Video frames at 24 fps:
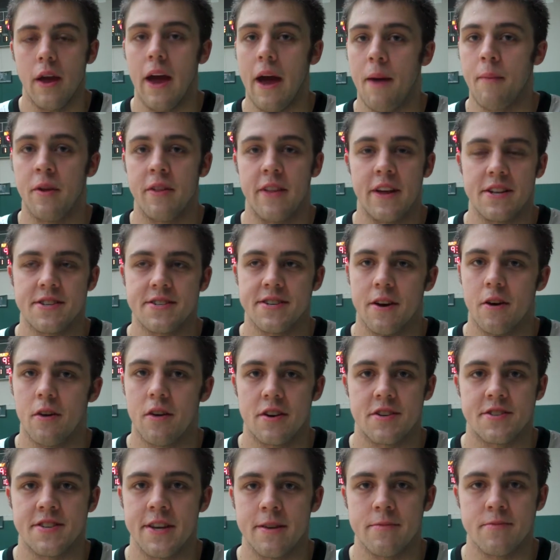Yeah, I mean that's how
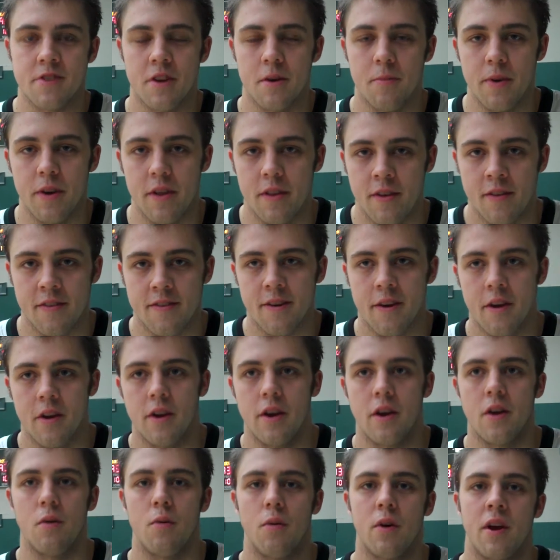our team's going to be the entire
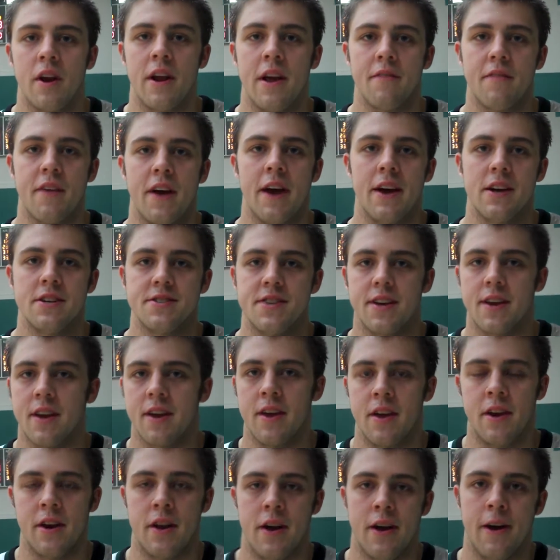year. We're going to have guys that
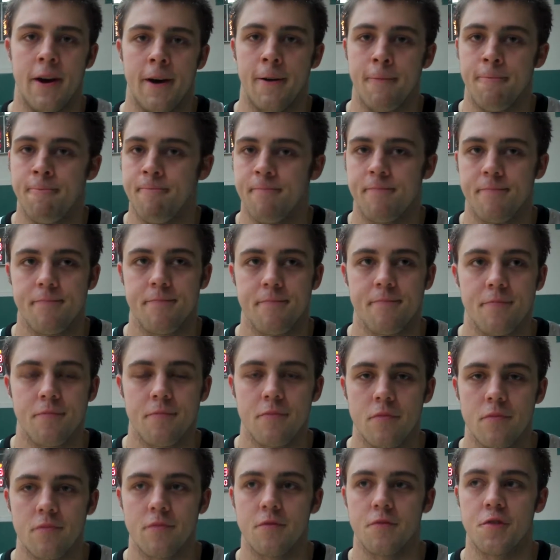can
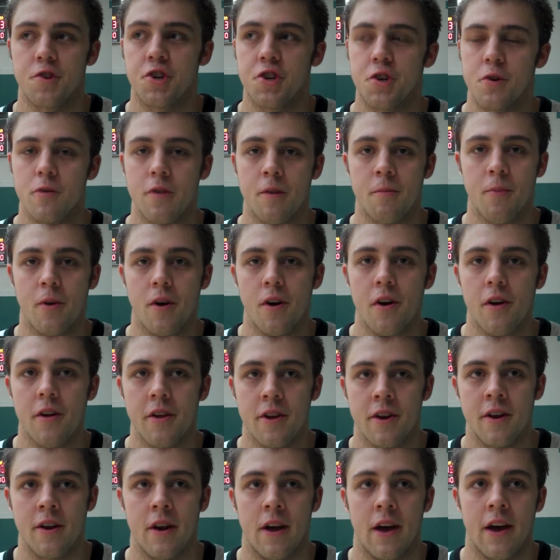uh, shoot the ball
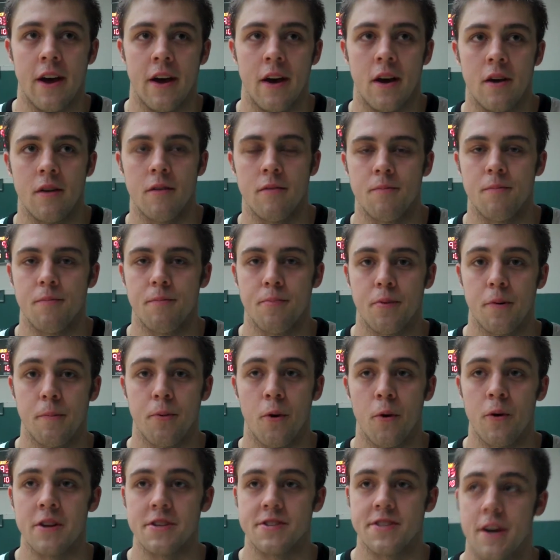and uh, put
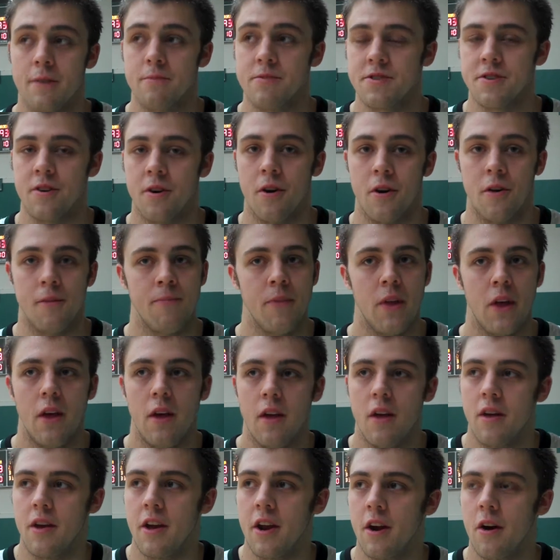points up. So
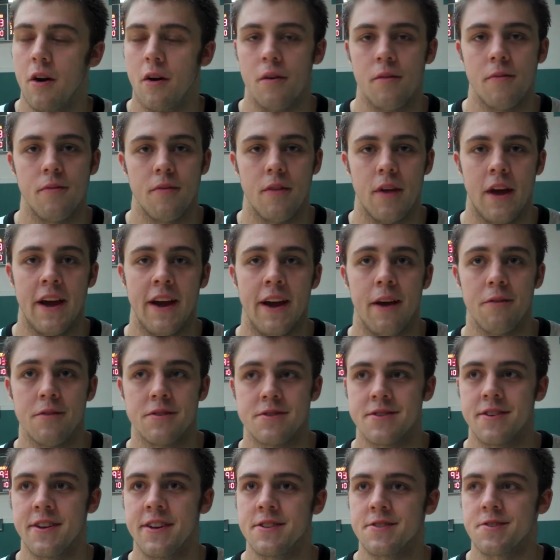you know, I
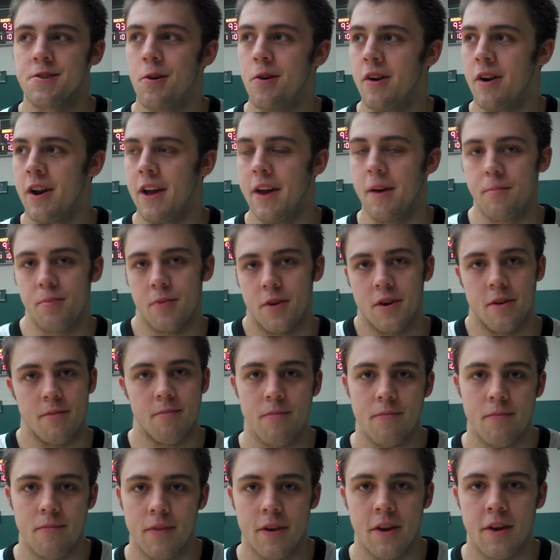was leading scorer tonight, but
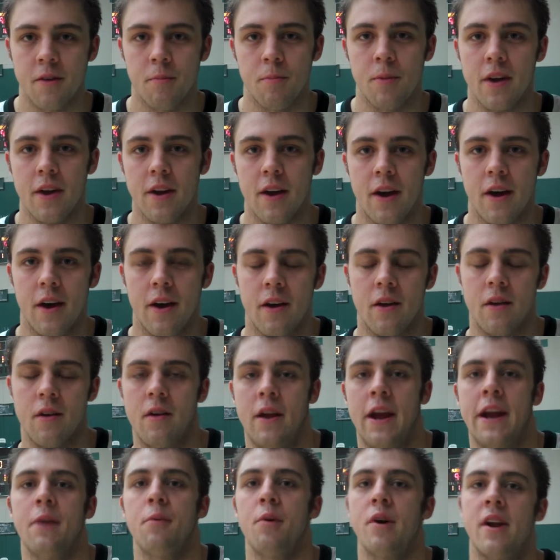it could be uh,
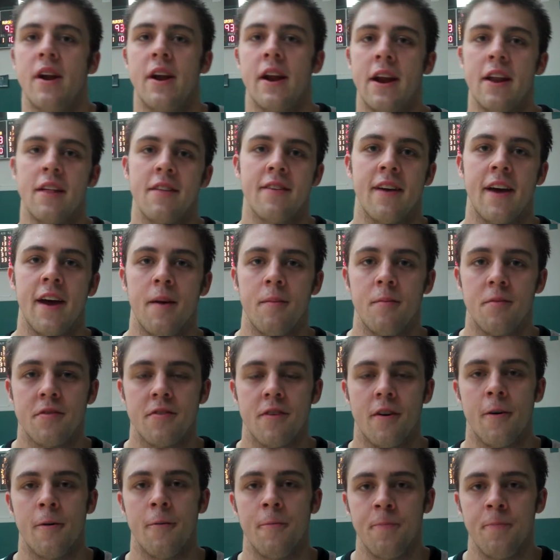anyone at any time. So.